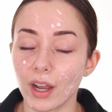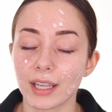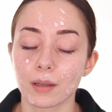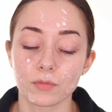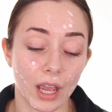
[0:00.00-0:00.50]

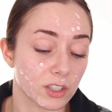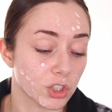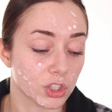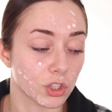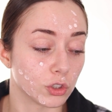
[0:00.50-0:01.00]
I
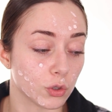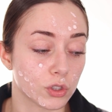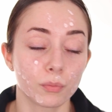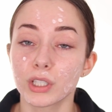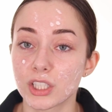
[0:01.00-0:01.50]
just do
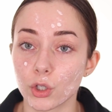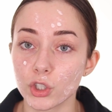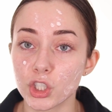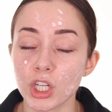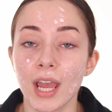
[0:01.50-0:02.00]
some
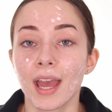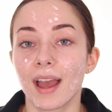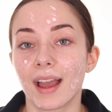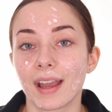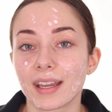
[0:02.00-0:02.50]
research,
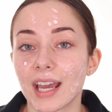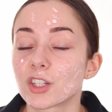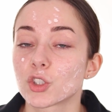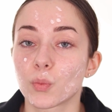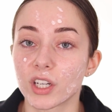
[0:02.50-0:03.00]
and I
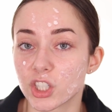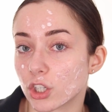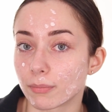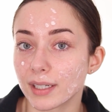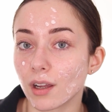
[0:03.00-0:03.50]
just want to
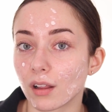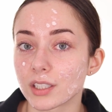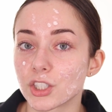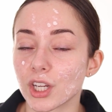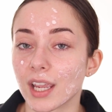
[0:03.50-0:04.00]
share my
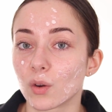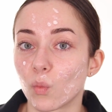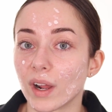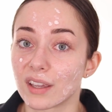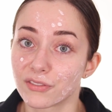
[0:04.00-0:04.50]
knowledge and what I